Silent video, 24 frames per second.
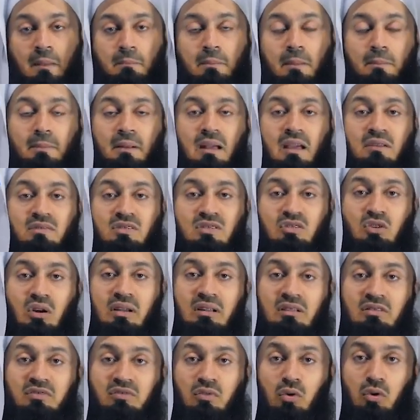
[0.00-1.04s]
People have
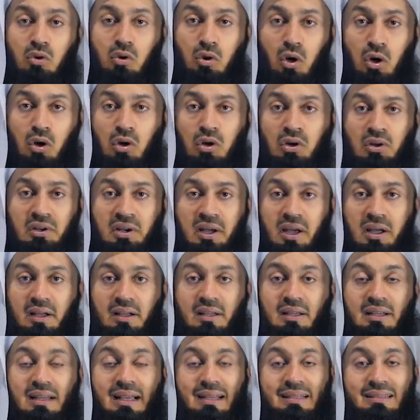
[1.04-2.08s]
struggled for longer
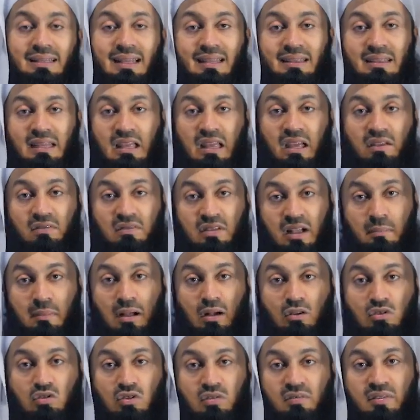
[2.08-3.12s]
and then they have come
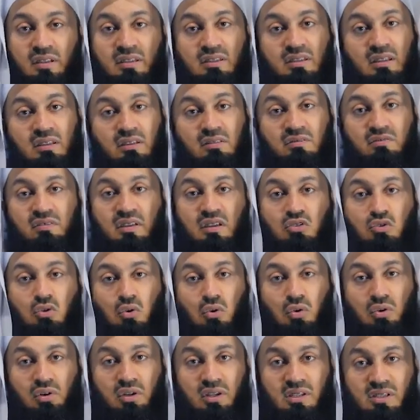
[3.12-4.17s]
out of it
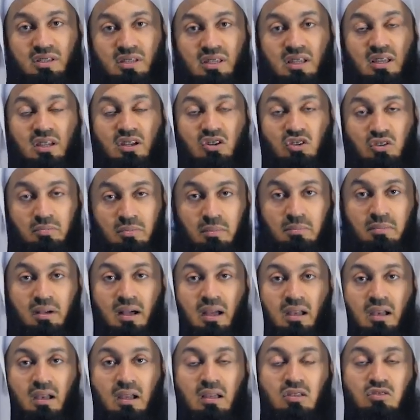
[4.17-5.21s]
victorious. Remember,
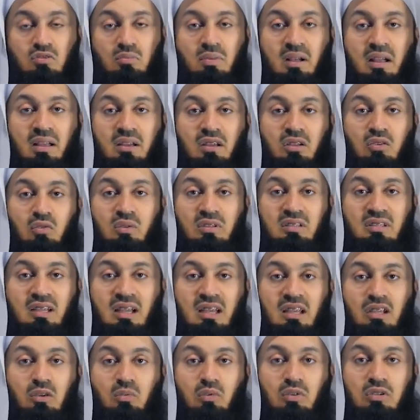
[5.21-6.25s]
Allah subhanahu wa
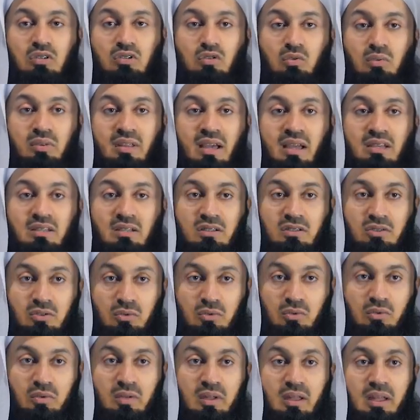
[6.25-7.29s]
ta'ala will do that
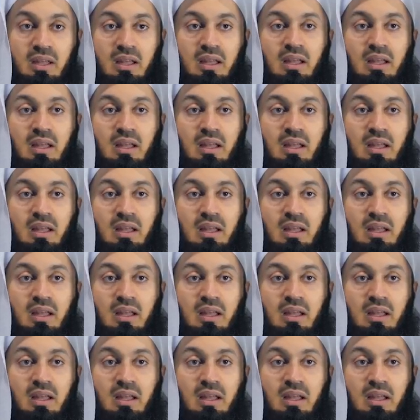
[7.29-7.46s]
too.